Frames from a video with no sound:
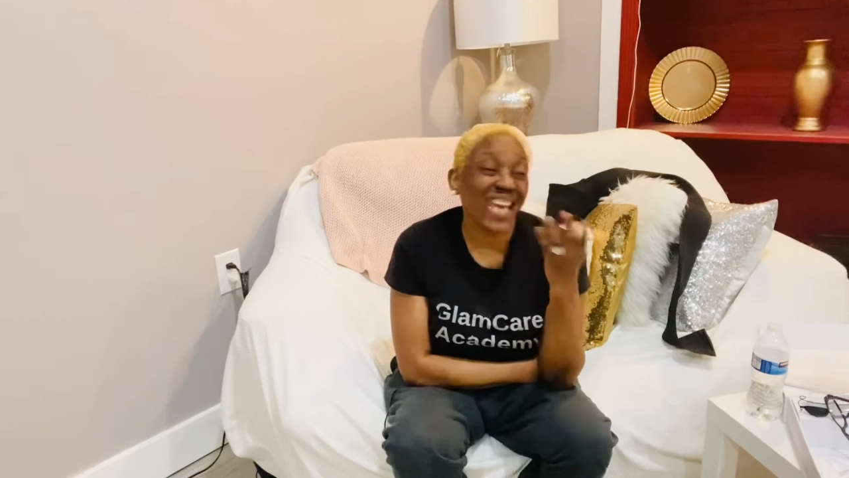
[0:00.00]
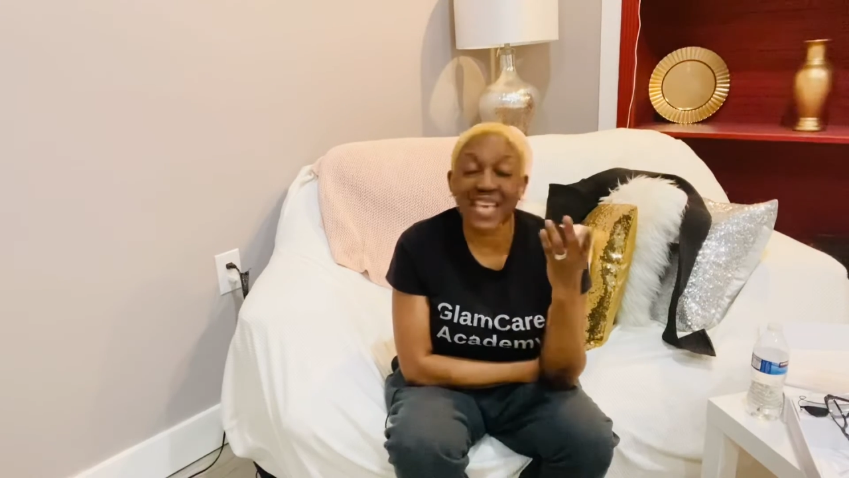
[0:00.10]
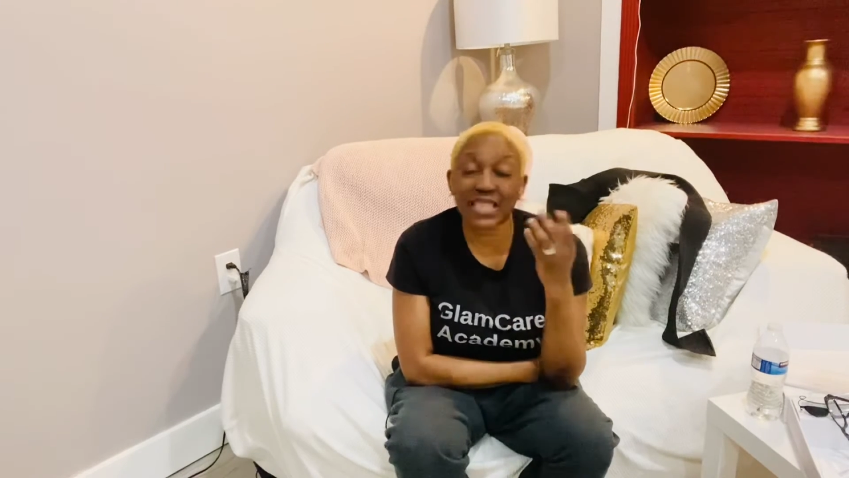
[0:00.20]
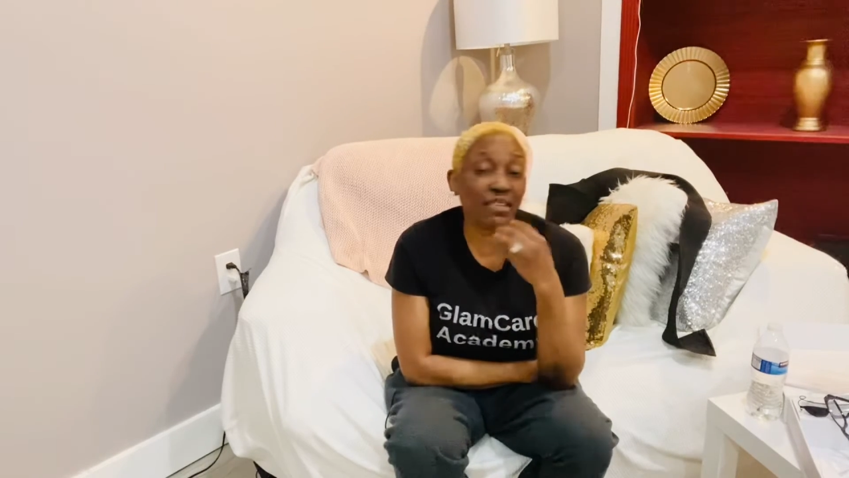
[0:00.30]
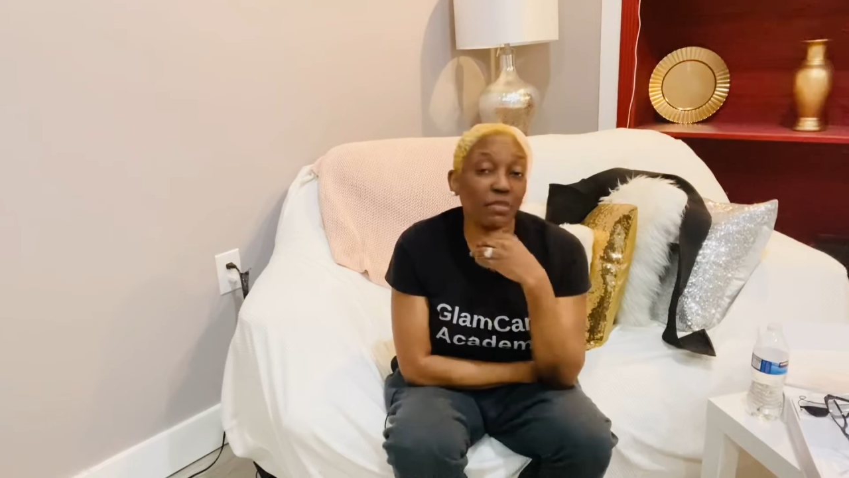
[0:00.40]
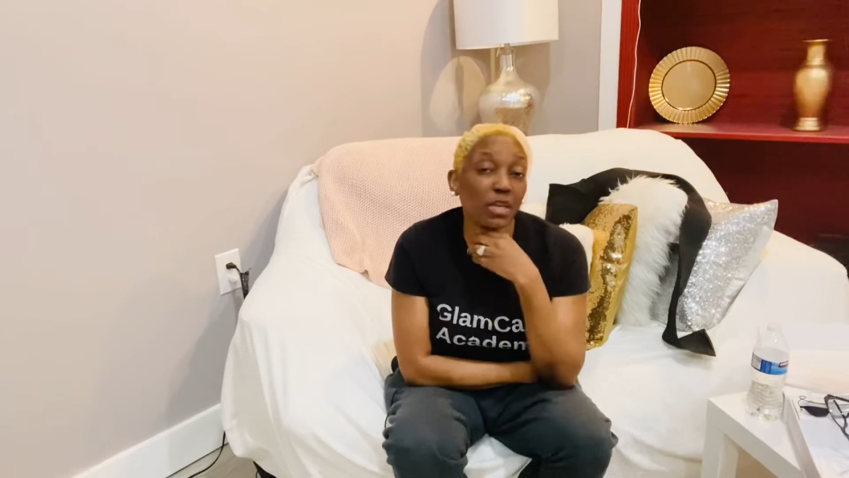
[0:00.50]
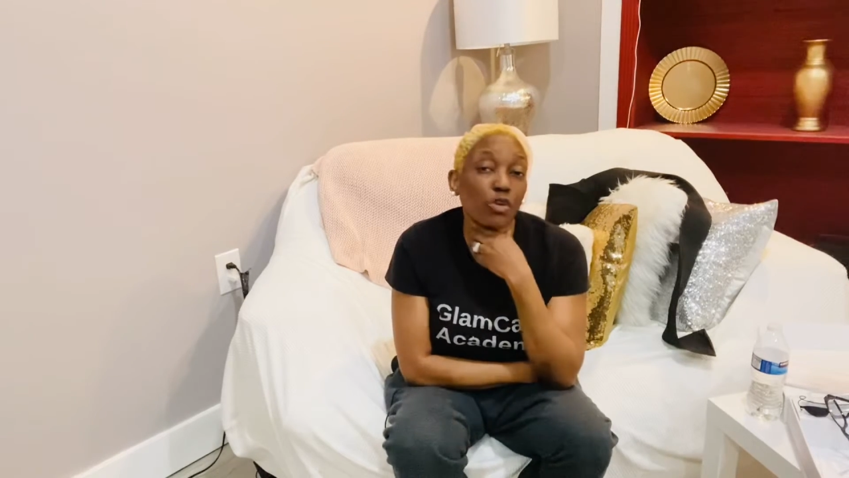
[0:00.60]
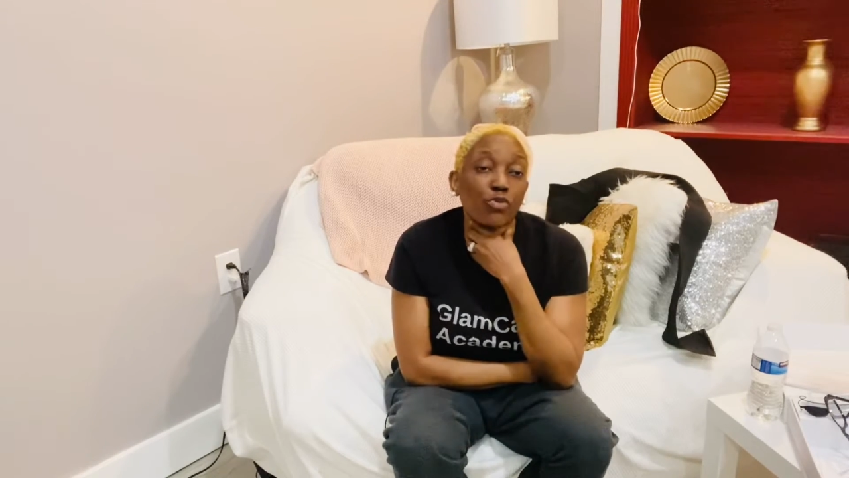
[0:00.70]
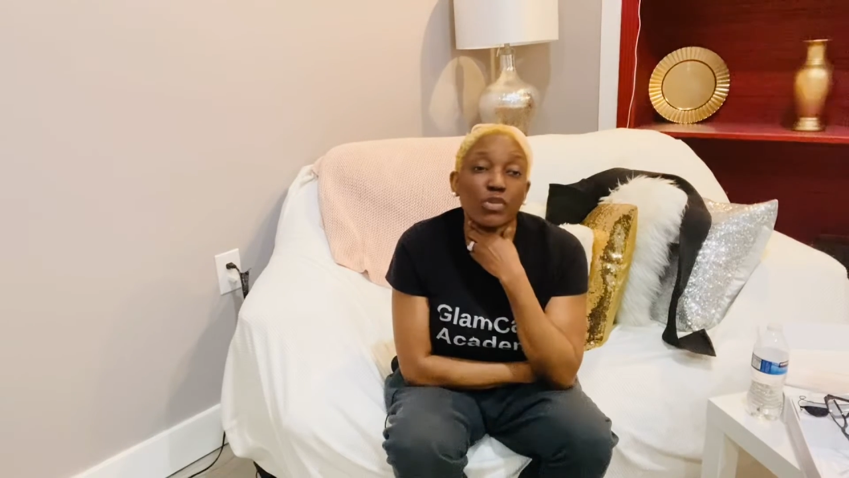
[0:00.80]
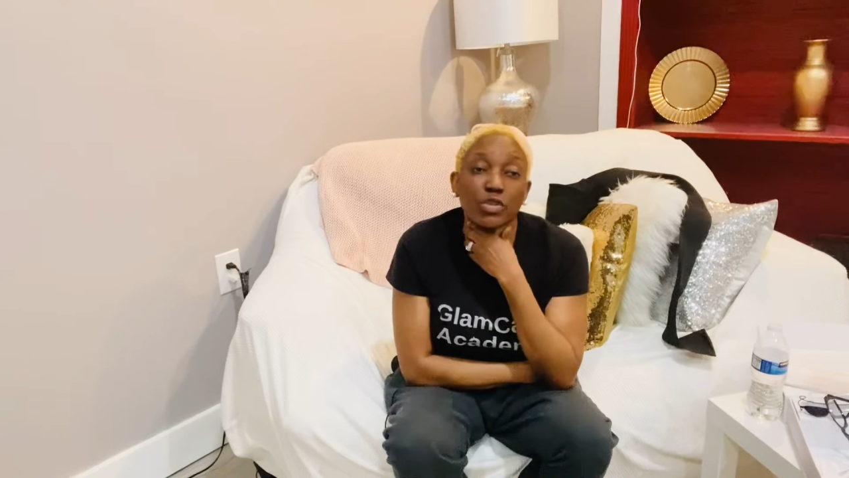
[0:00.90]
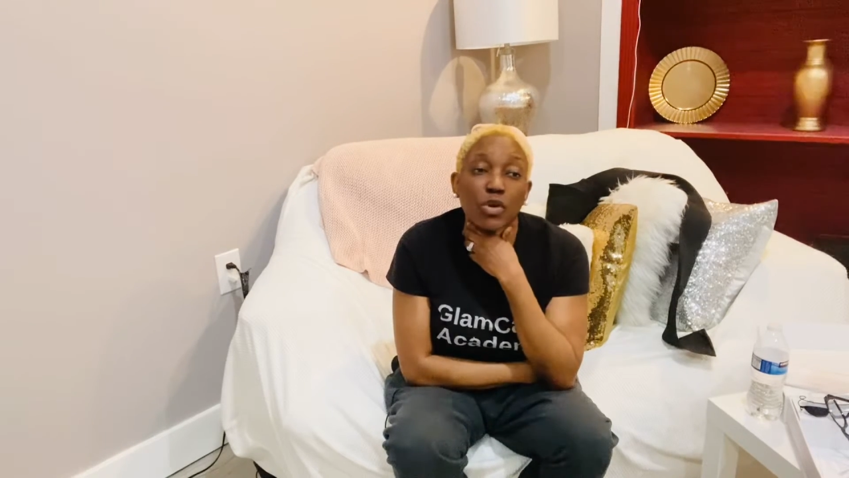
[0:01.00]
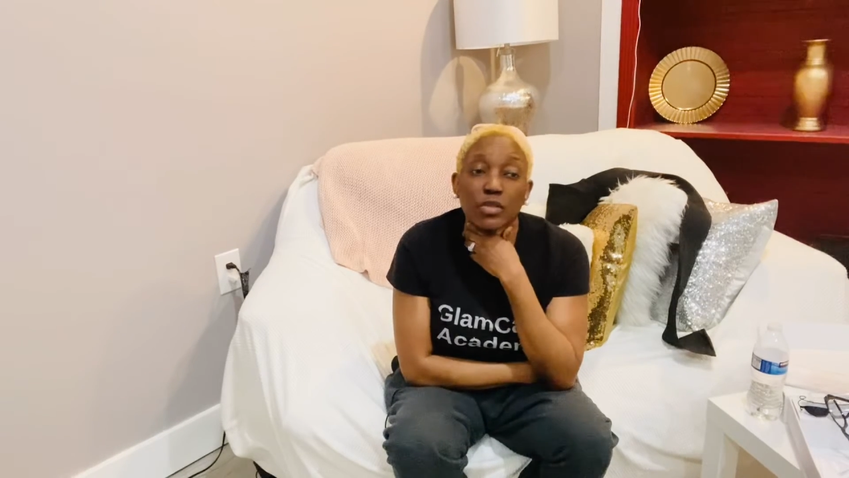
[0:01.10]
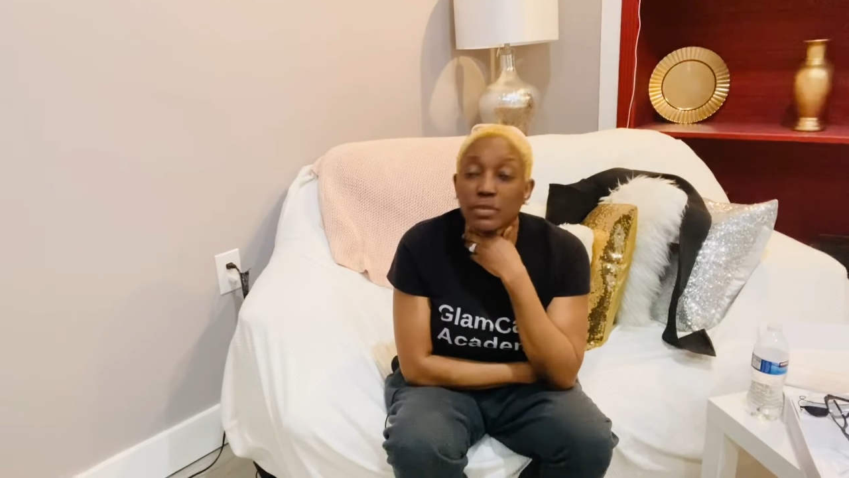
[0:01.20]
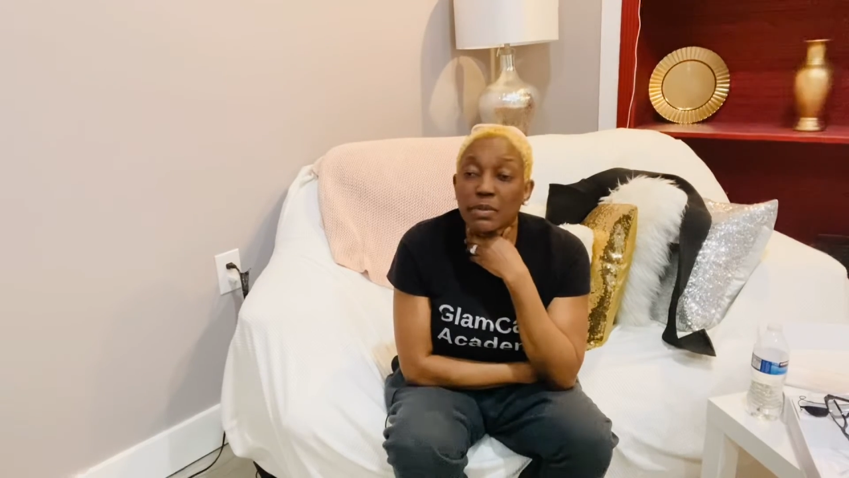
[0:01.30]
It's giving me good results.